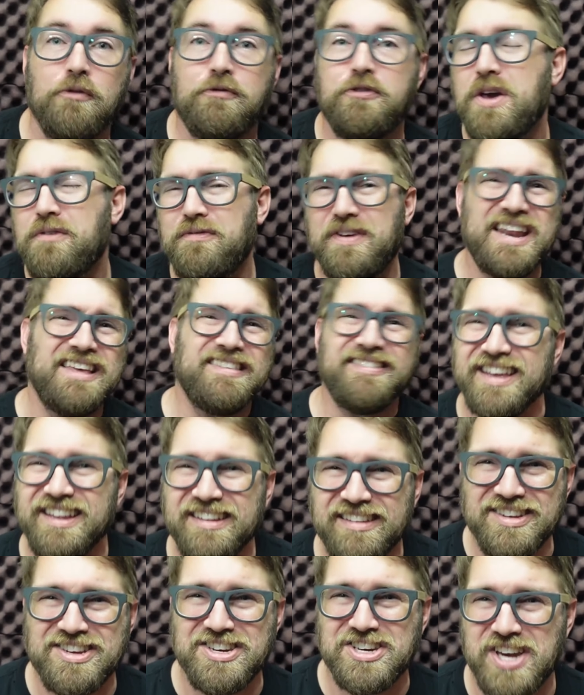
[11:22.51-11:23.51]
If you have anything
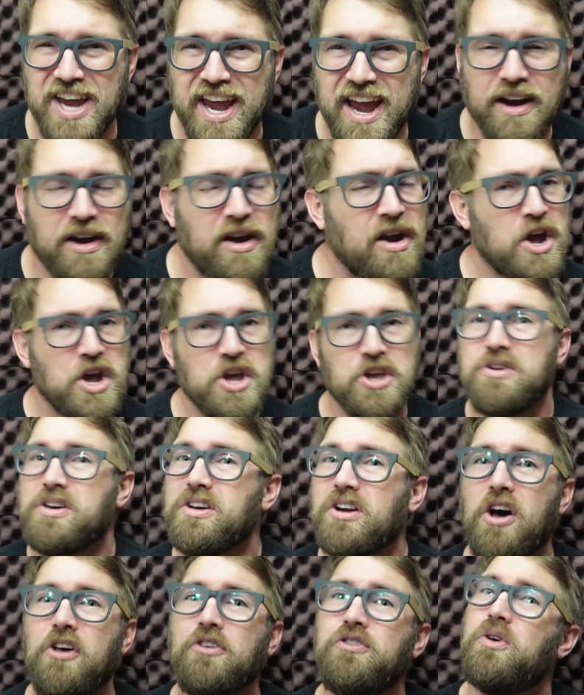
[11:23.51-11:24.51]
to share, you
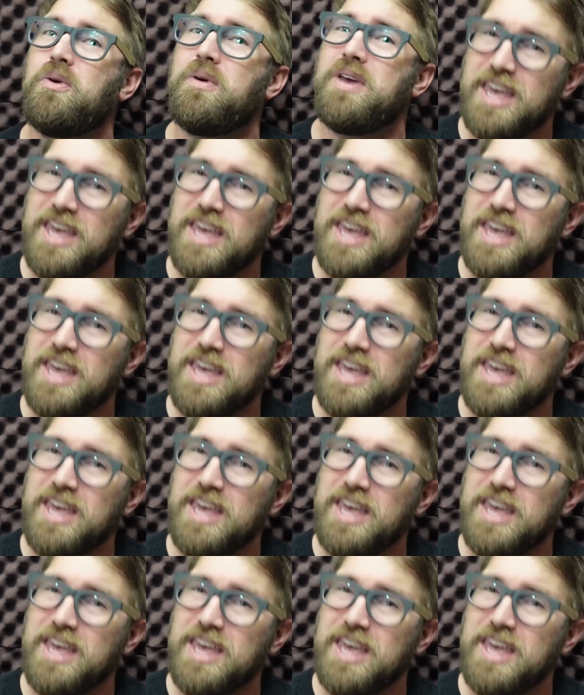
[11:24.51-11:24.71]
can also